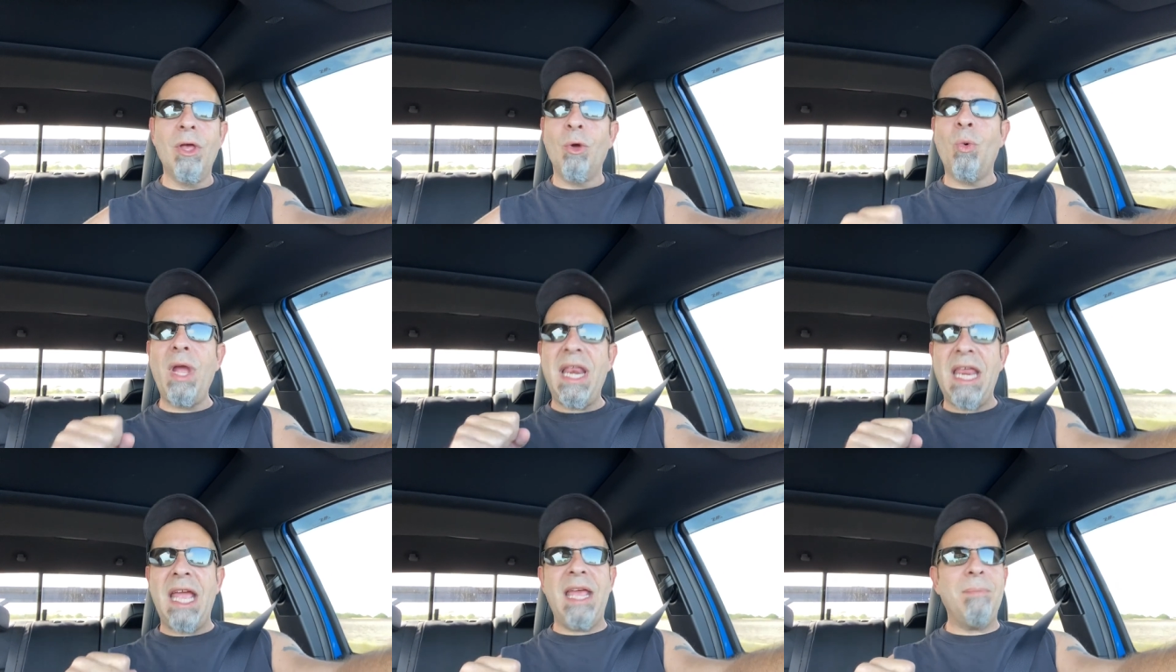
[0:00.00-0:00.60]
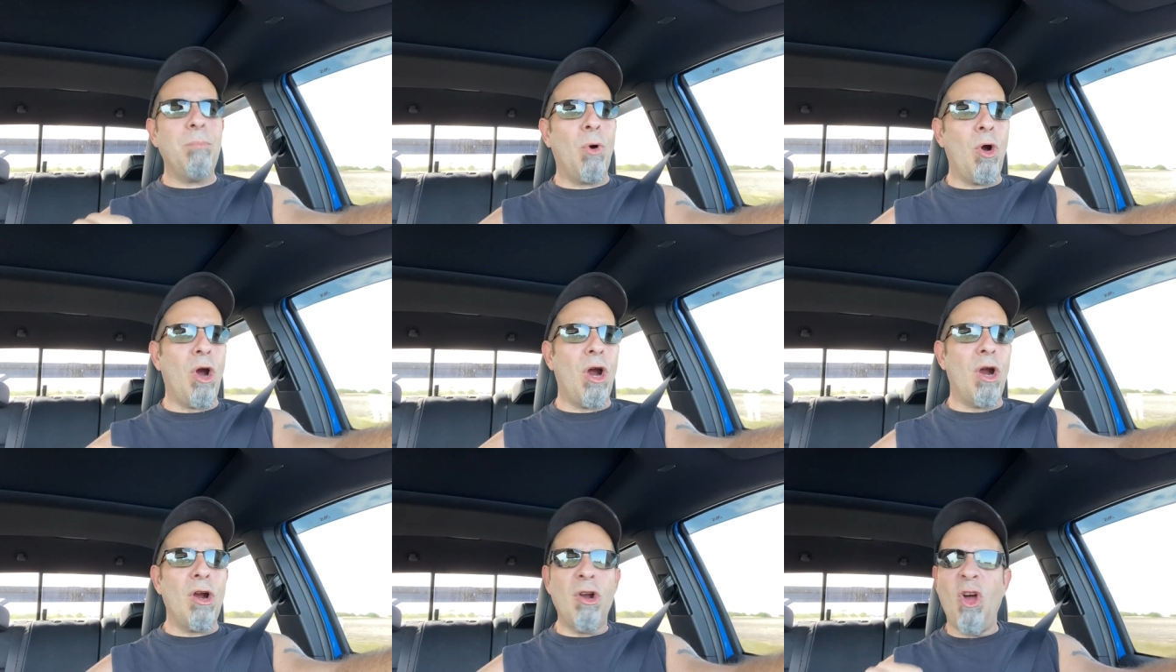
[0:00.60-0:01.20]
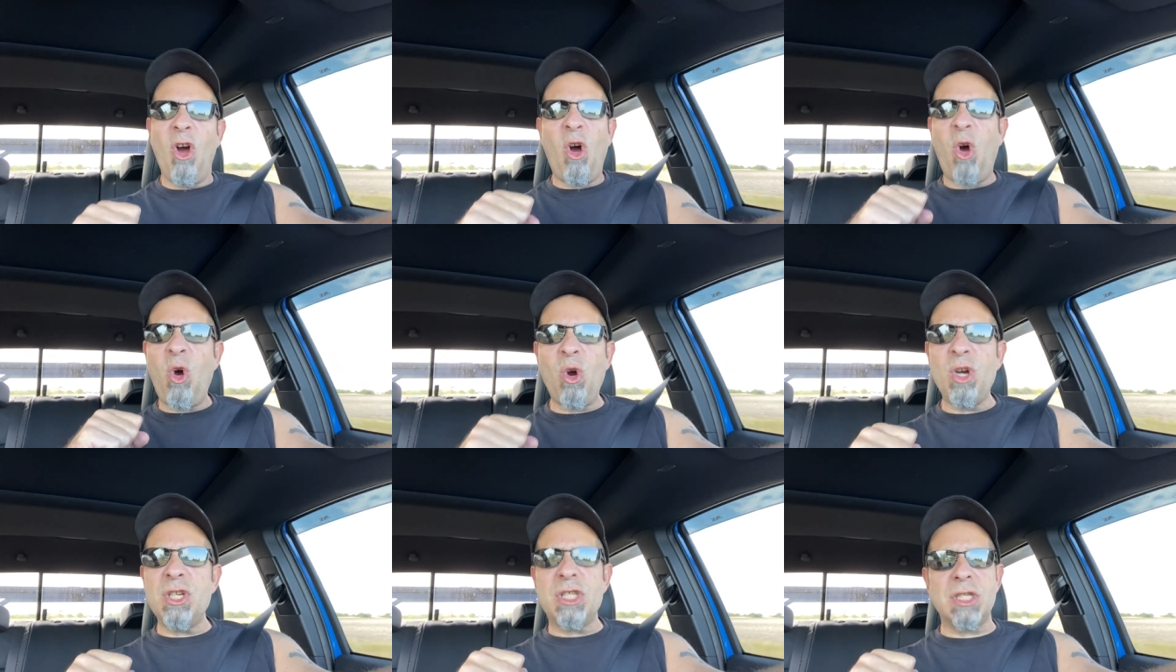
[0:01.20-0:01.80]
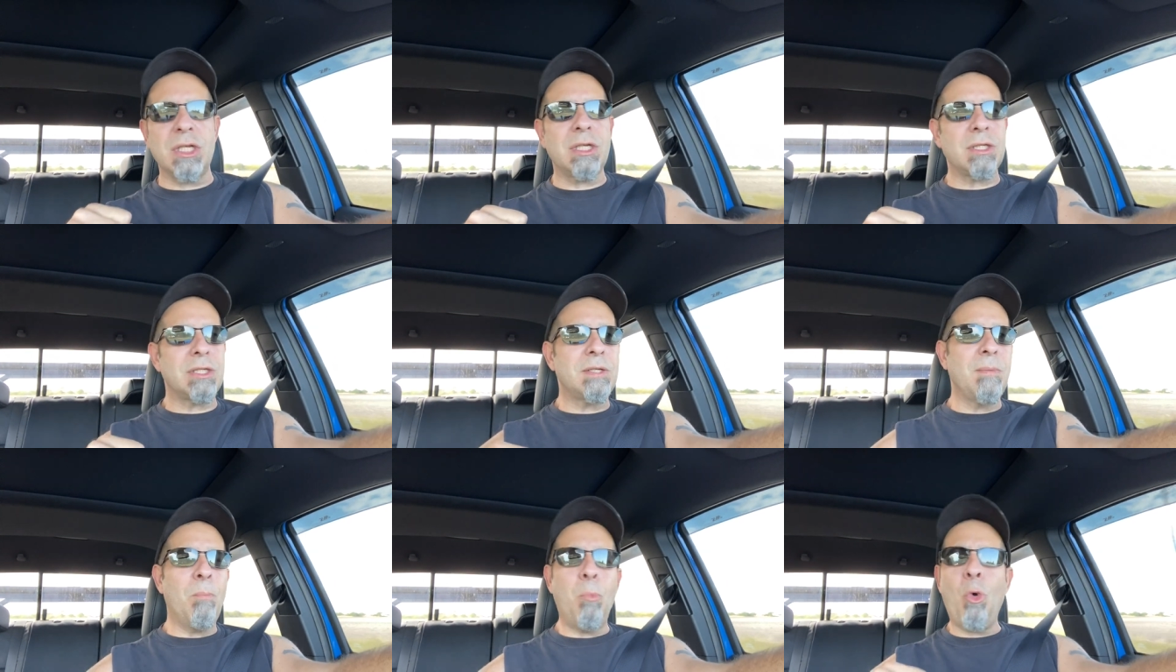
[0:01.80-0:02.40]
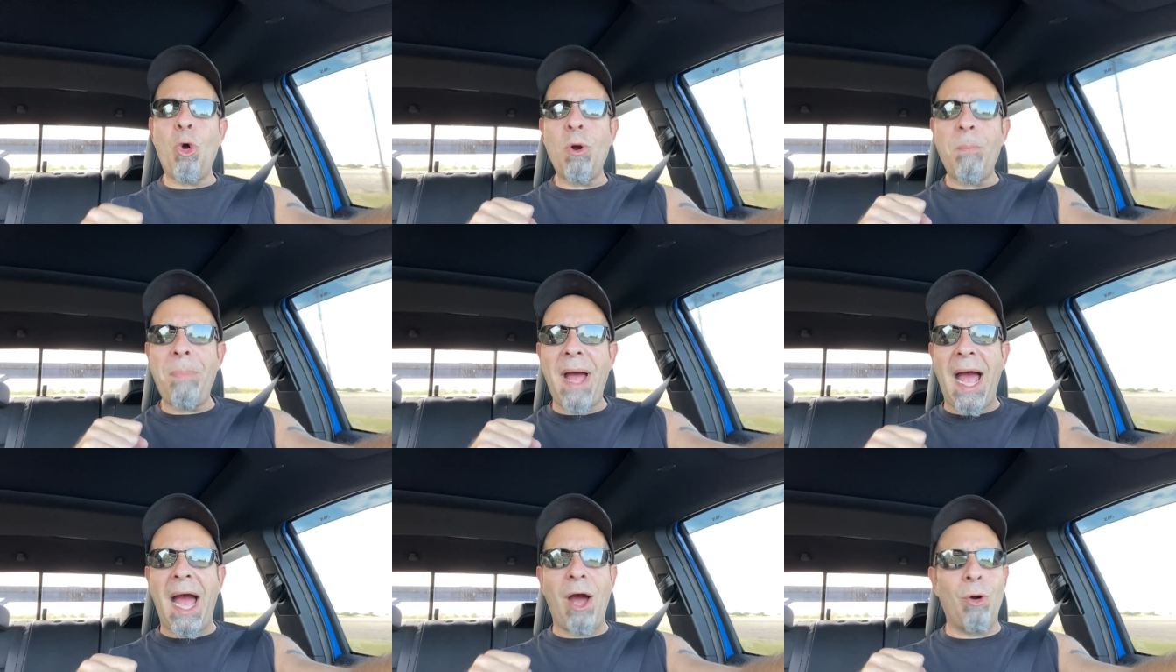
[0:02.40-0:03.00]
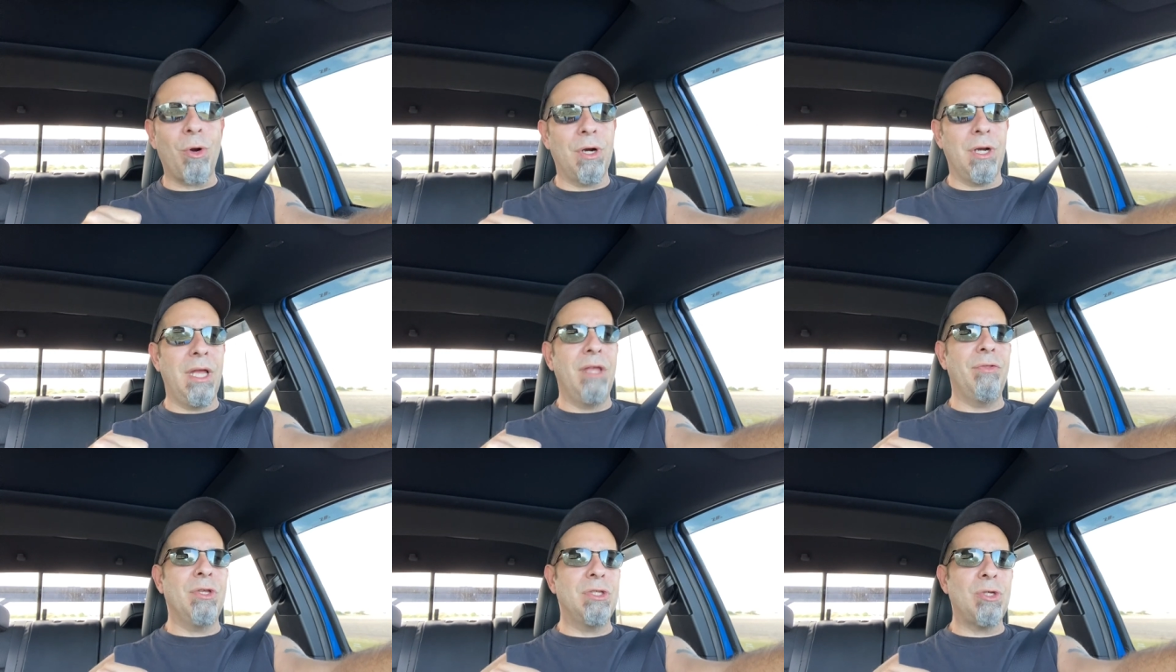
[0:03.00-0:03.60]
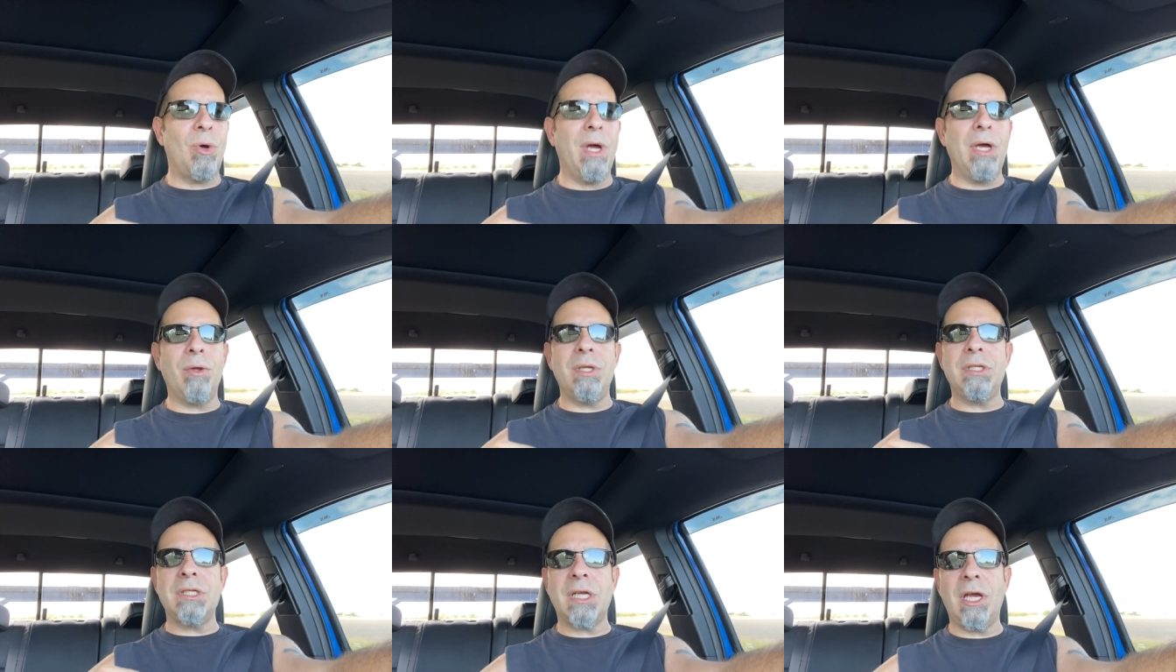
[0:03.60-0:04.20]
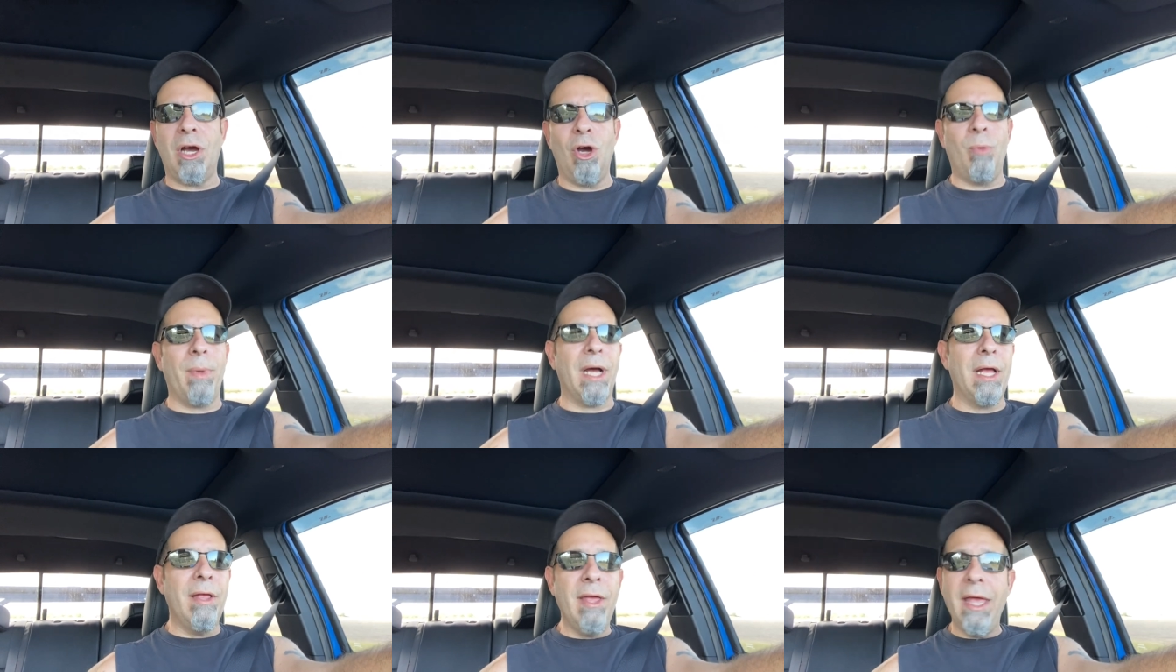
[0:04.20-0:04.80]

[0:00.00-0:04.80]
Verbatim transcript: We need more horses, more power in the Toyota Tacoma.